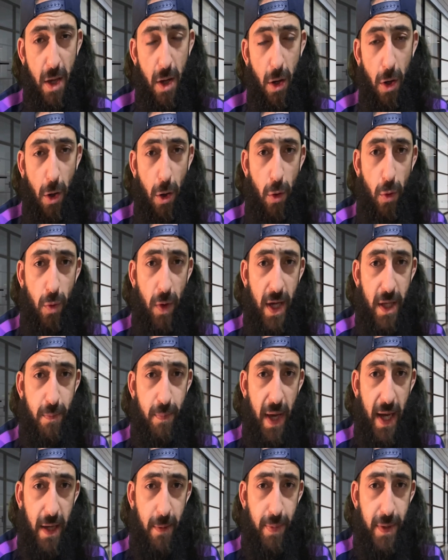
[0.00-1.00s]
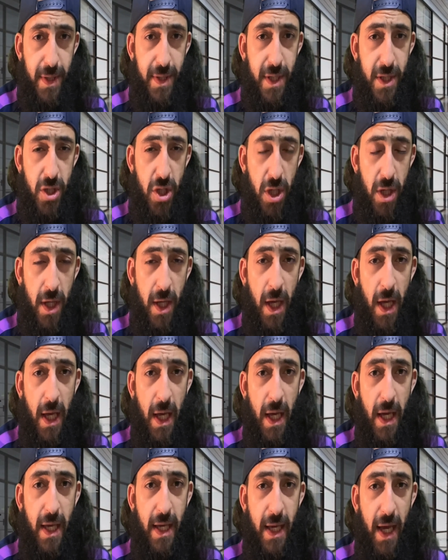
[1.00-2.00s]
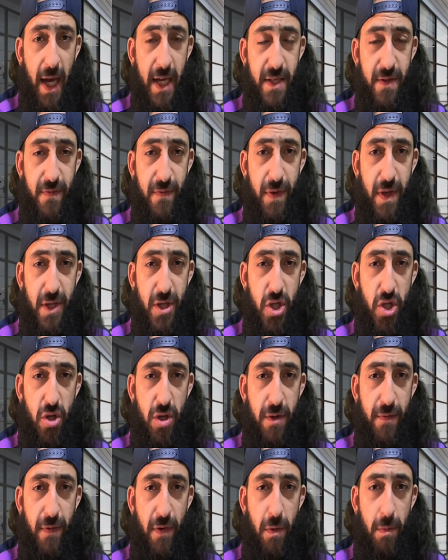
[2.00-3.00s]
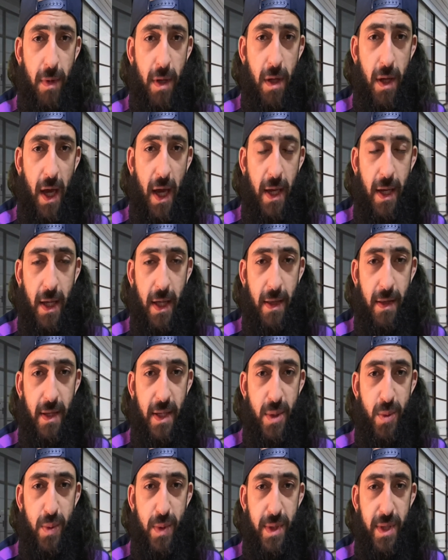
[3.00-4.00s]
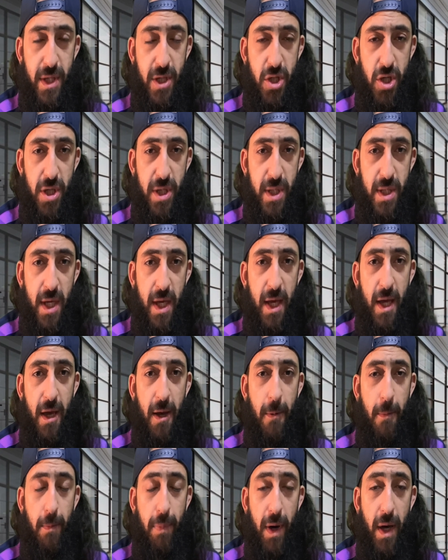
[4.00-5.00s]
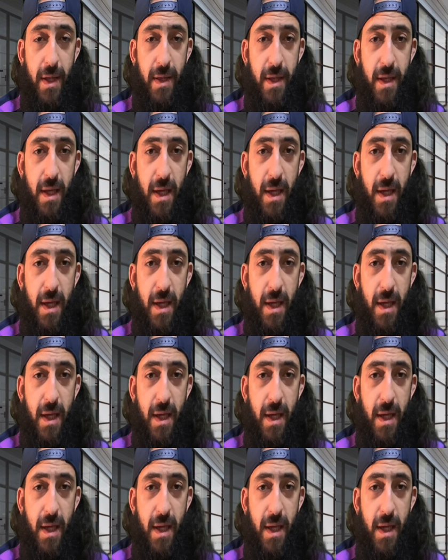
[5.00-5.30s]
or right back position. He has featured for Milan in these positions, but